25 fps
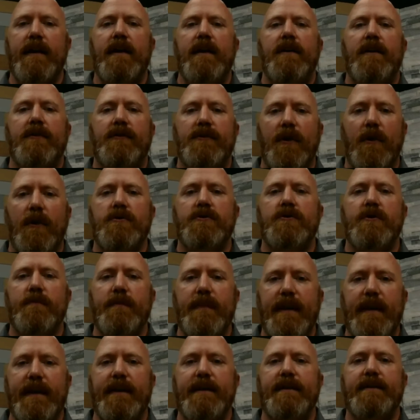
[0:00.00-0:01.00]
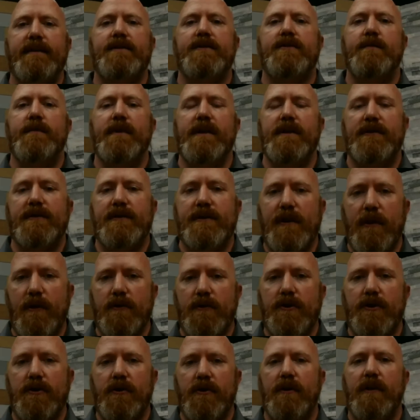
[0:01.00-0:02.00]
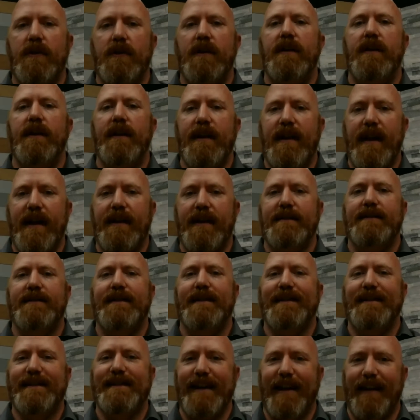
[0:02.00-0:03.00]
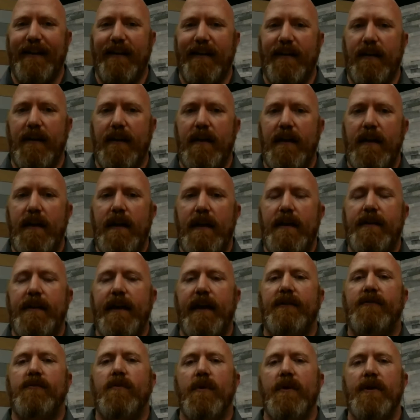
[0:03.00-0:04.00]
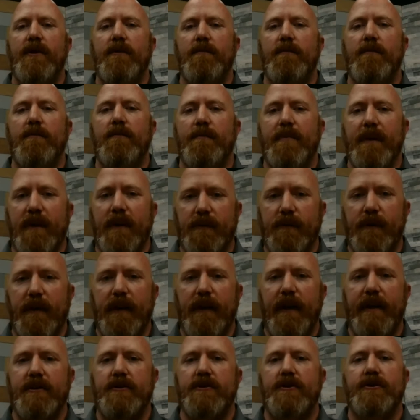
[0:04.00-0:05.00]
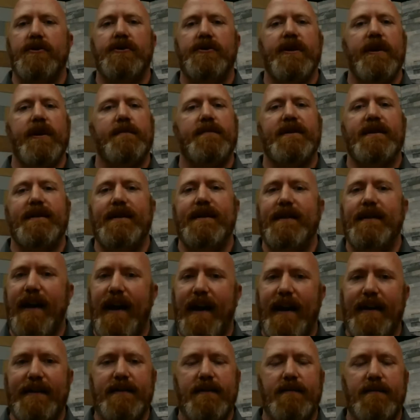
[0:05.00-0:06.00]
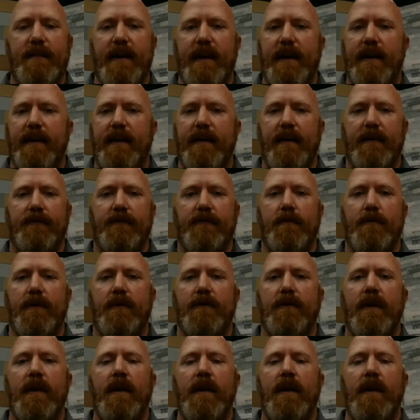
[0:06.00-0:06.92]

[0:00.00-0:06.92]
Social media is to be social, not to sell. That's where you build relationships, not make customers.